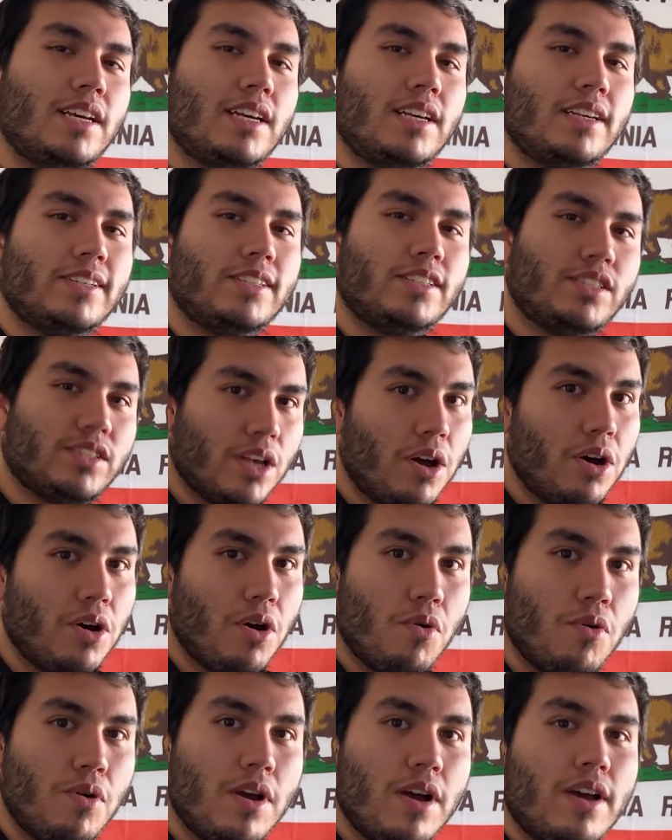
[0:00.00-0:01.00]

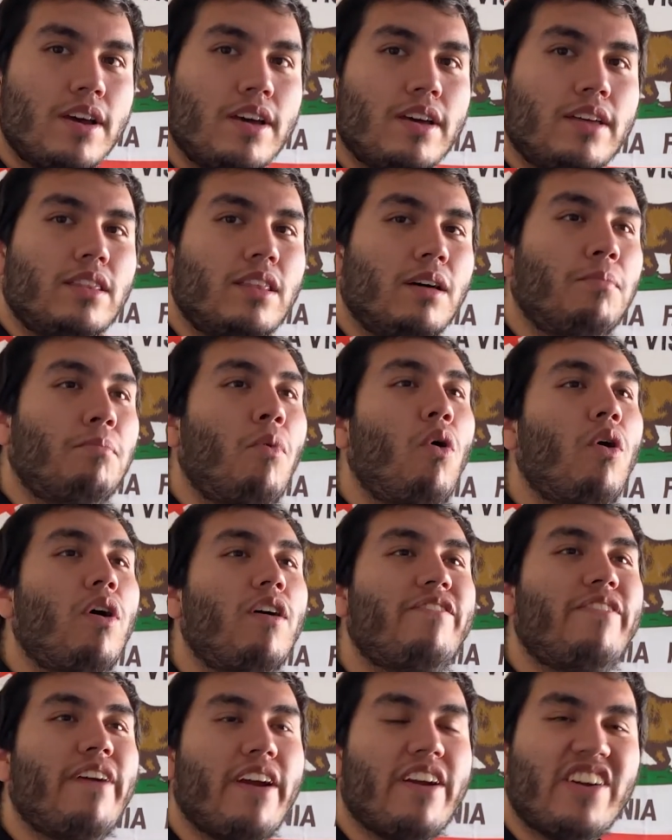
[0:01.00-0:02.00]
So the more
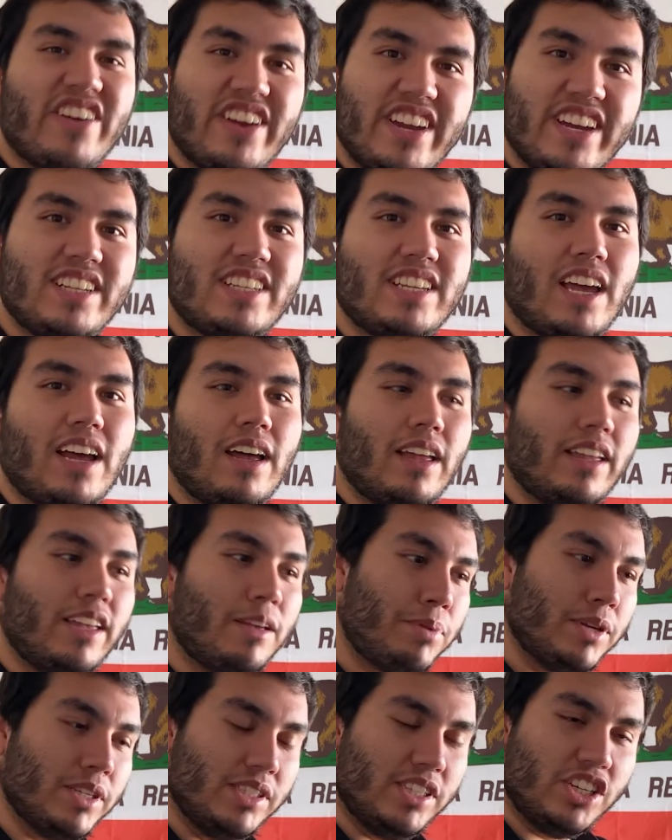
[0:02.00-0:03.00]
variant
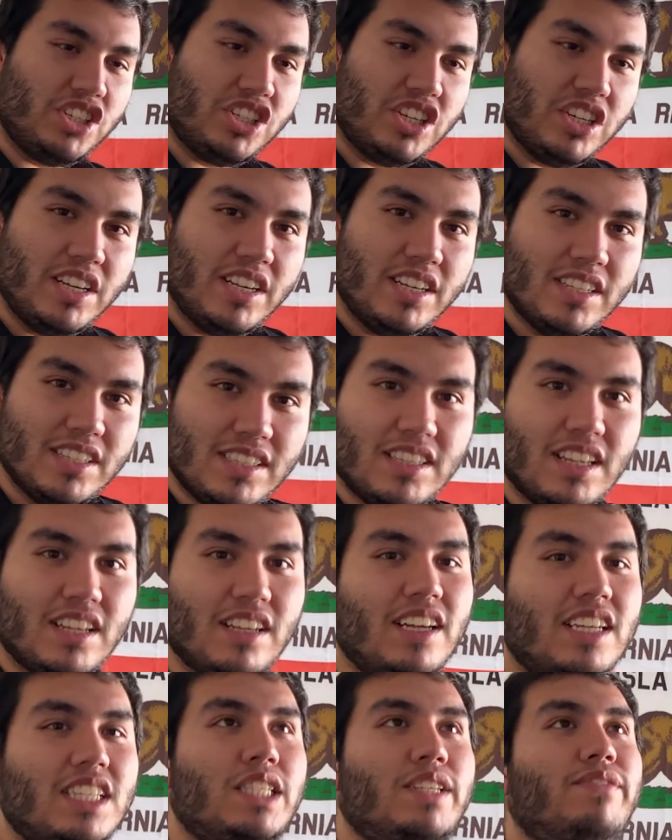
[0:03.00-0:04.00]
position is, the
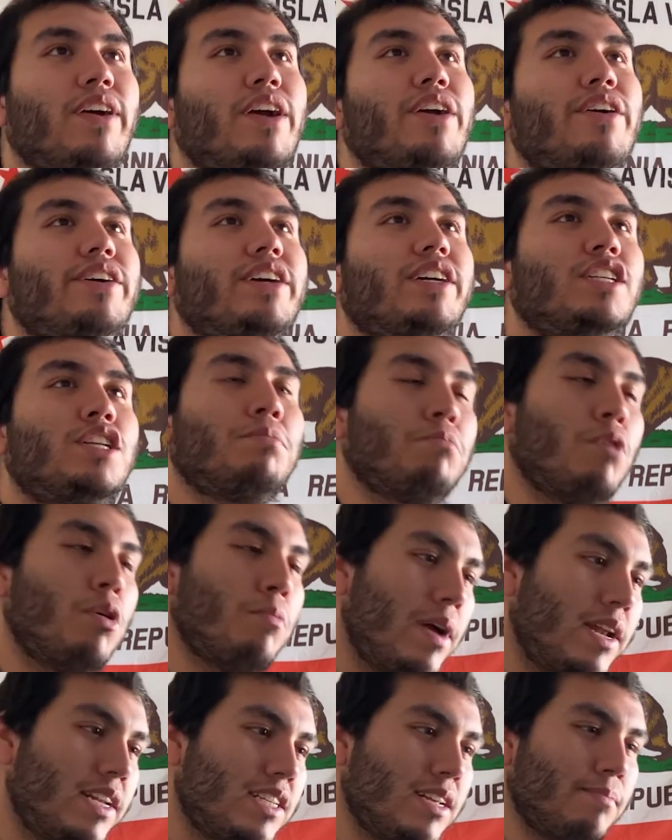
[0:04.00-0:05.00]
less variant
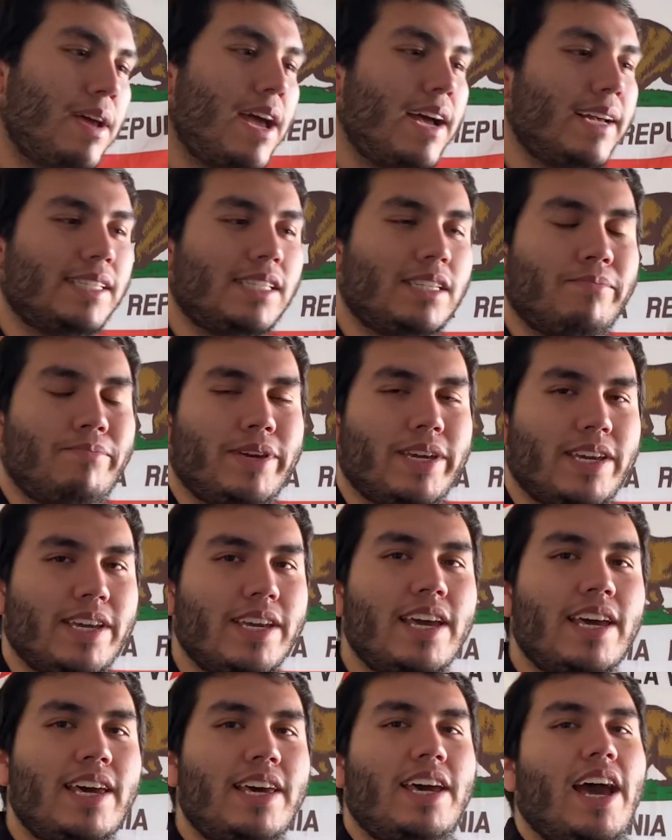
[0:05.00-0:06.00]
momentum has to be.
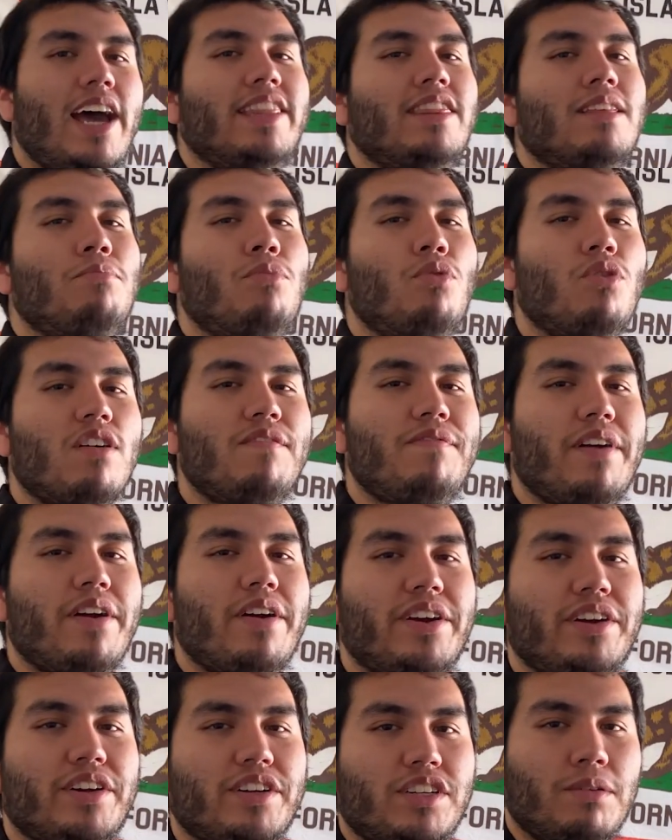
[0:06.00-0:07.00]
And the more
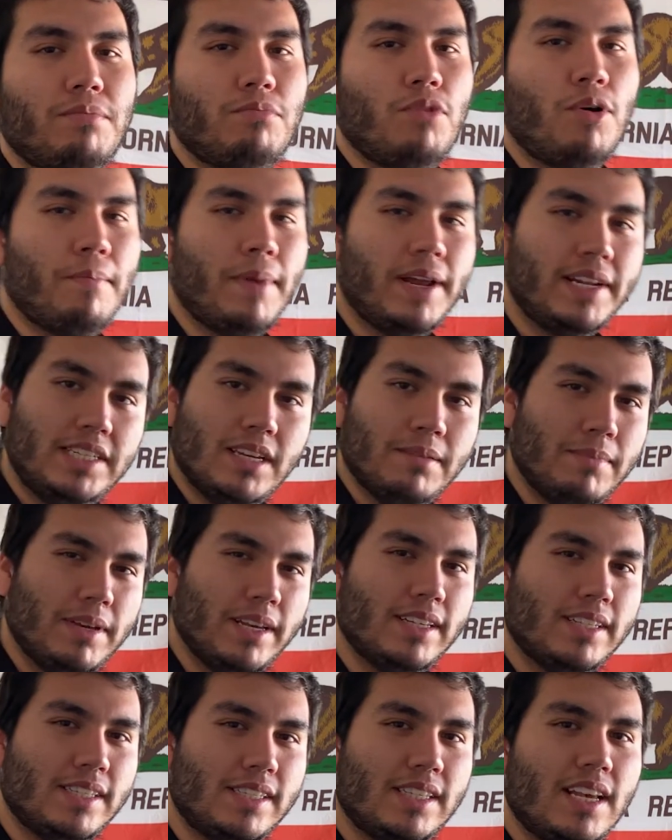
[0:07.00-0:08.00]
variant momentum
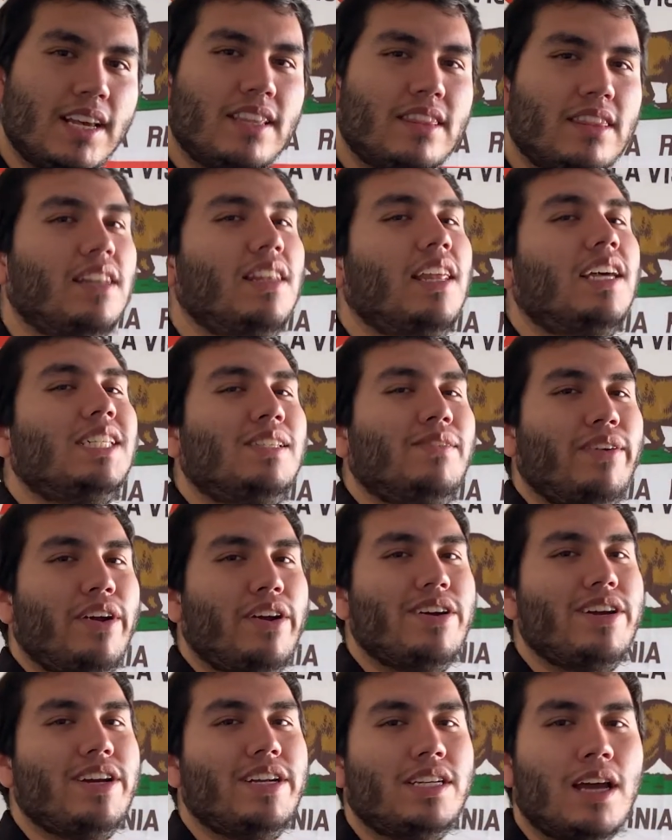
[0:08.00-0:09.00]
is, the less
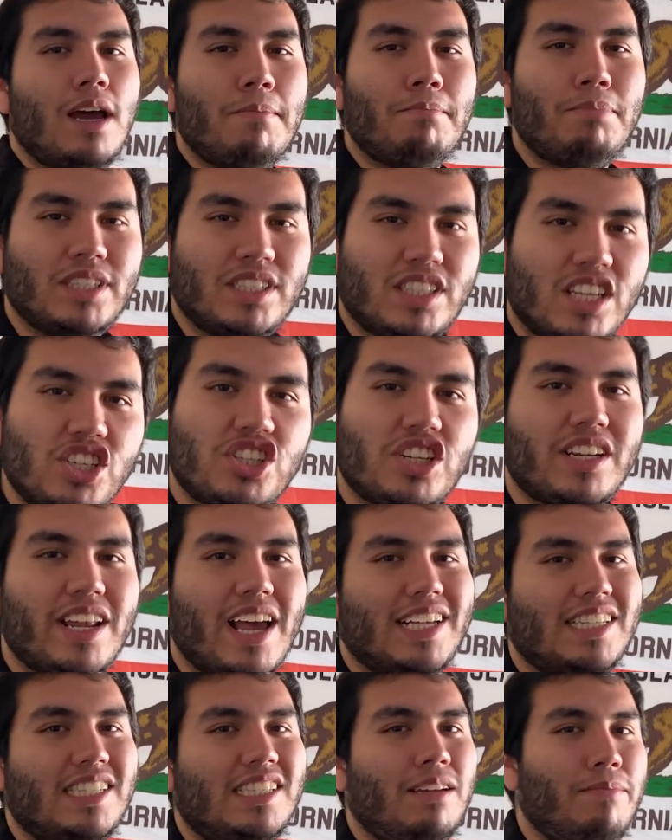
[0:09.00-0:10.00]
variant position
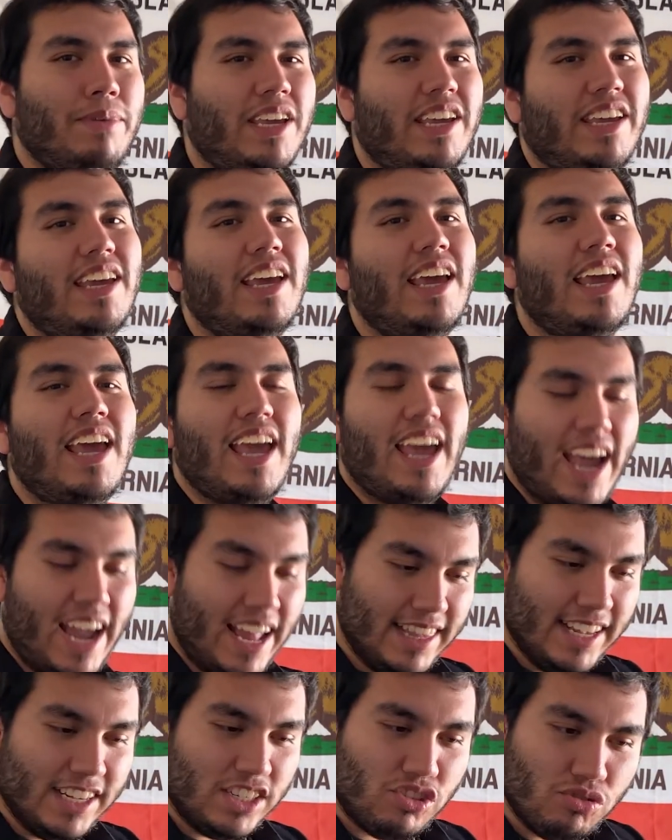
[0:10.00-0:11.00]
has to be. And
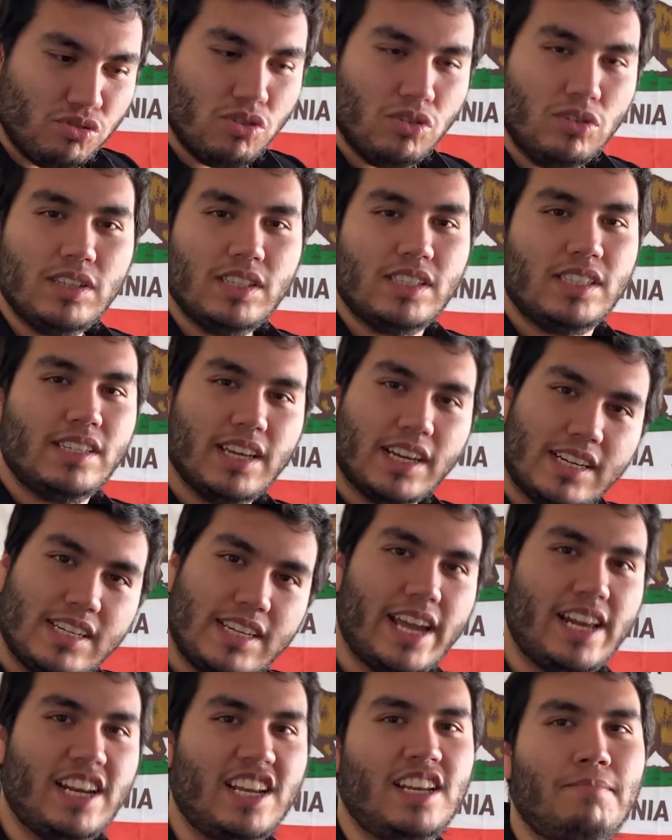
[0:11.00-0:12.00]
this rule is
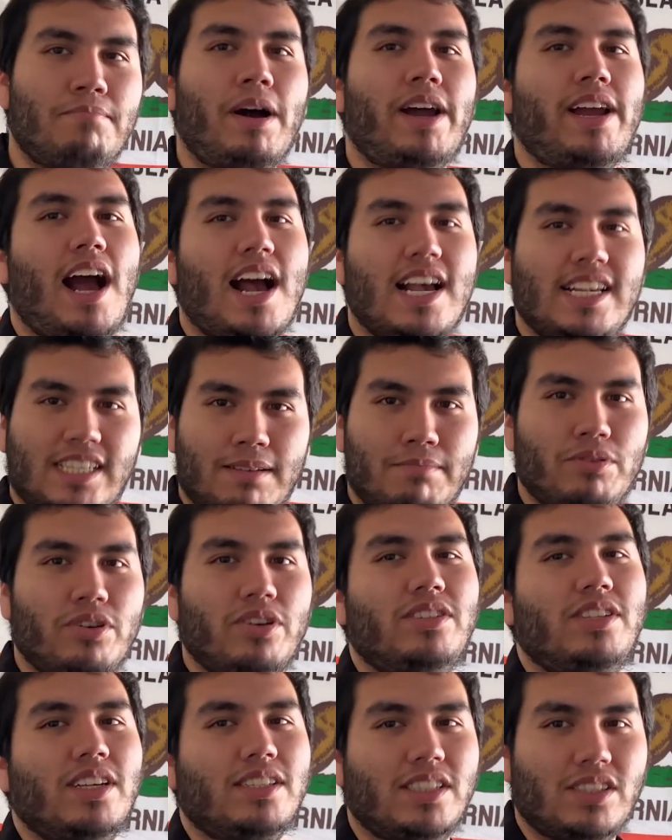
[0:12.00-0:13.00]
dictated by Heisenberg's
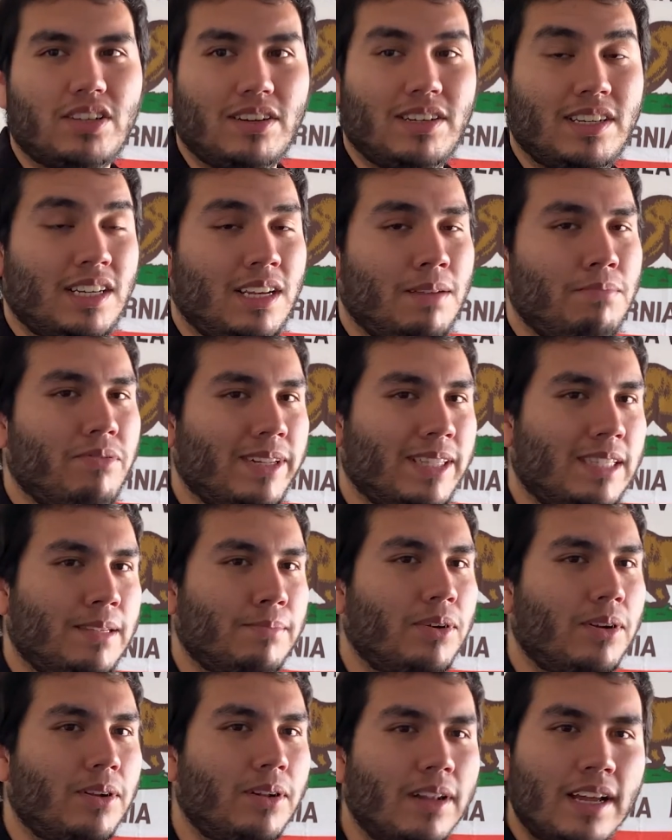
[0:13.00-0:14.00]
uncertainty
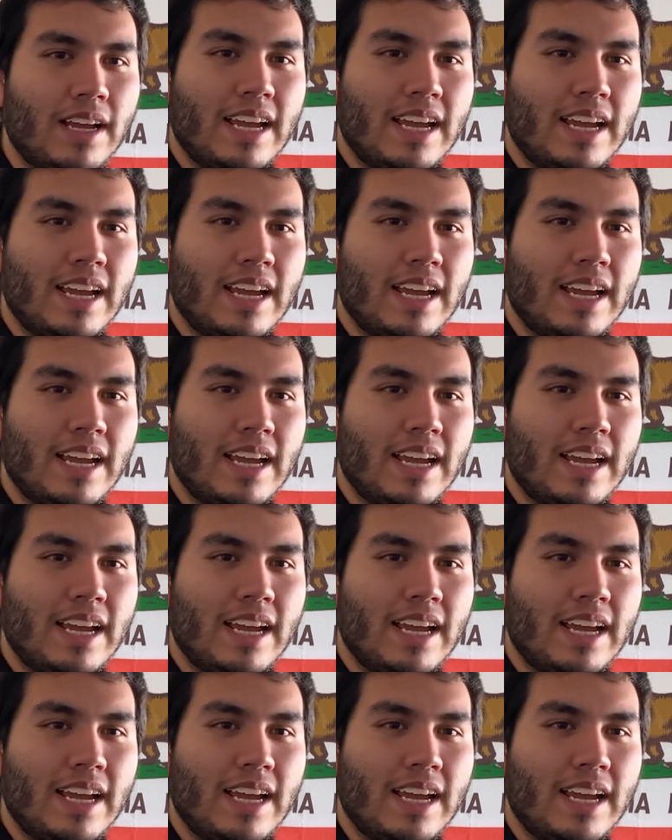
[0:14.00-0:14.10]
principle.